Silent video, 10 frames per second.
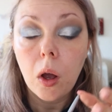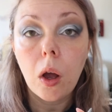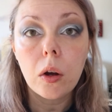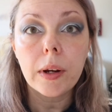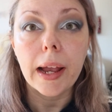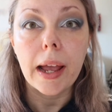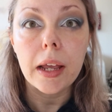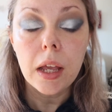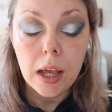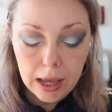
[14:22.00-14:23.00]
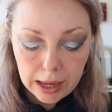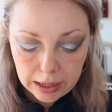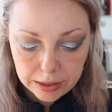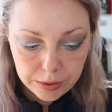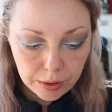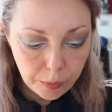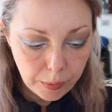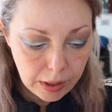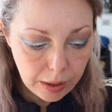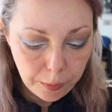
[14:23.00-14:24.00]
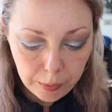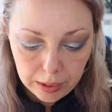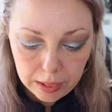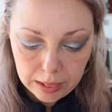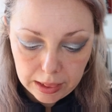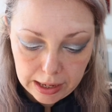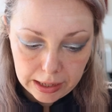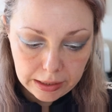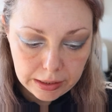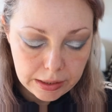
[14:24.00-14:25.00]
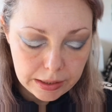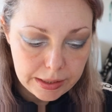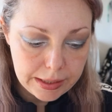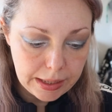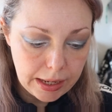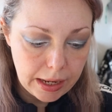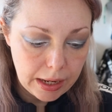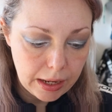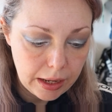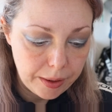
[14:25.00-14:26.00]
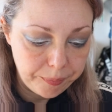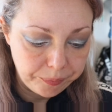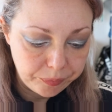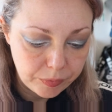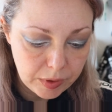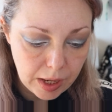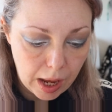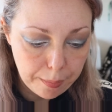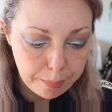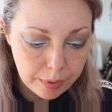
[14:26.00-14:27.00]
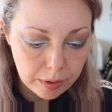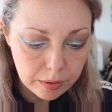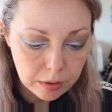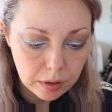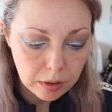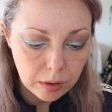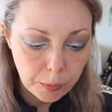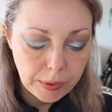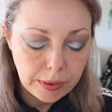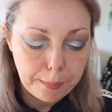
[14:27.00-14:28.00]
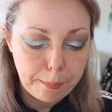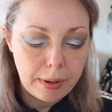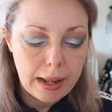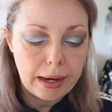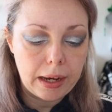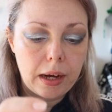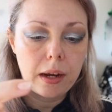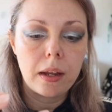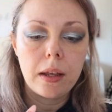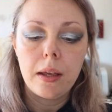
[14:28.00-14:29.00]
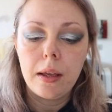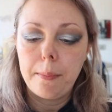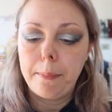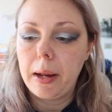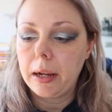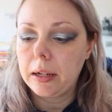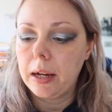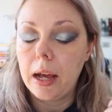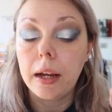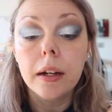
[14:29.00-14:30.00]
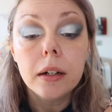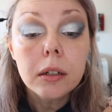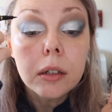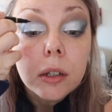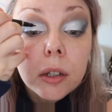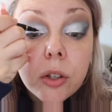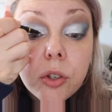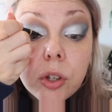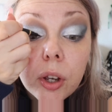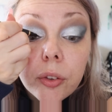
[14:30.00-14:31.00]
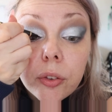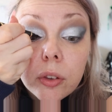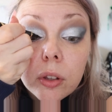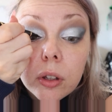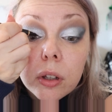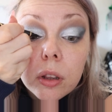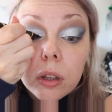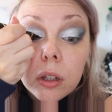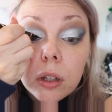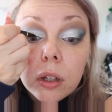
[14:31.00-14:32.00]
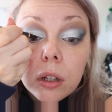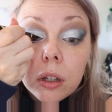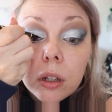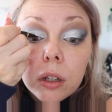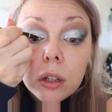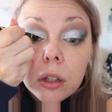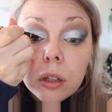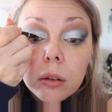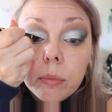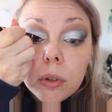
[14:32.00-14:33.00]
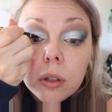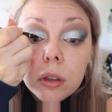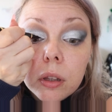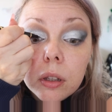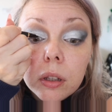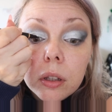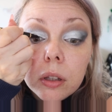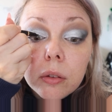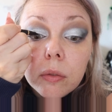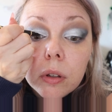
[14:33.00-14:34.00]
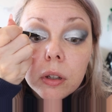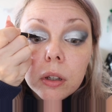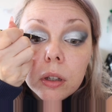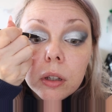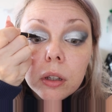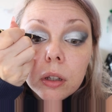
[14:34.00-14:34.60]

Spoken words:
Okay, and we will line the upper with the black liner, just a little bit this way.